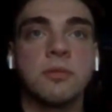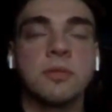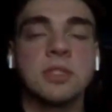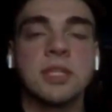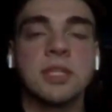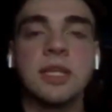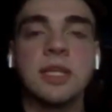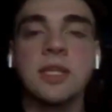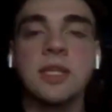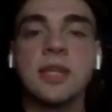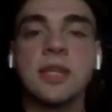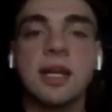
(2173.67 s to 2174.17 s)

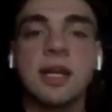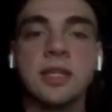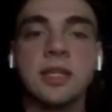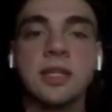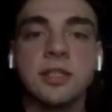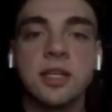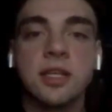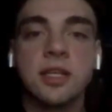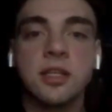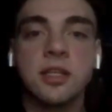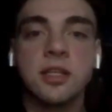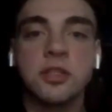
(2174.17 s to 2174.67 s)
see that
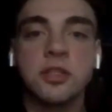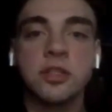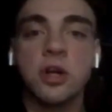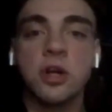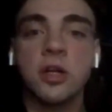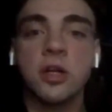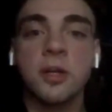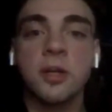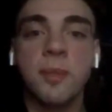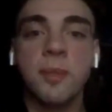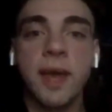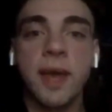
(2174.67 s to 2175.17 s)
it's like
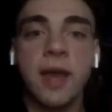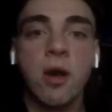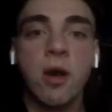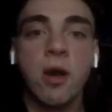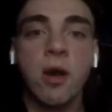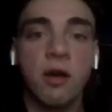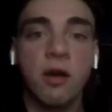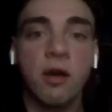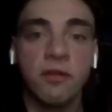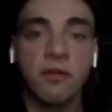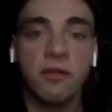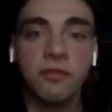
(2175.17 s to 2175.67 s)
starting to pay
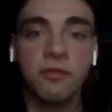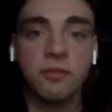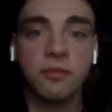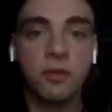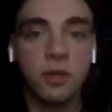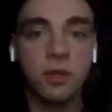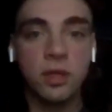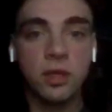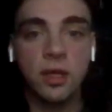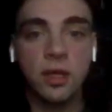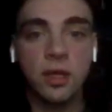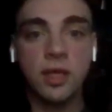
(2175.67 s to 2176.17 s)
off
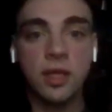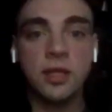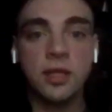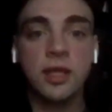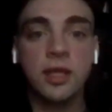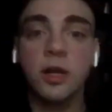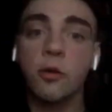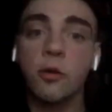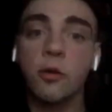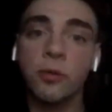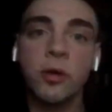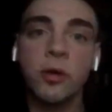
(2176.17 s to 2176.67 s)
in
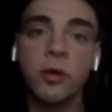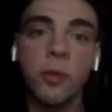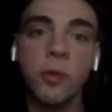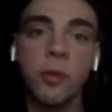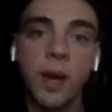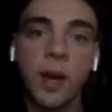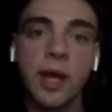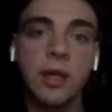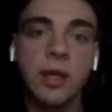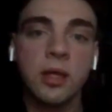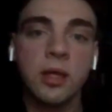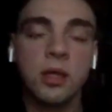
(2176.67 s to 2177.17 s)
like a real
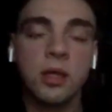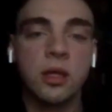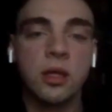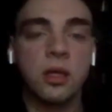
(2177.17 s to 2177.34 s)
way.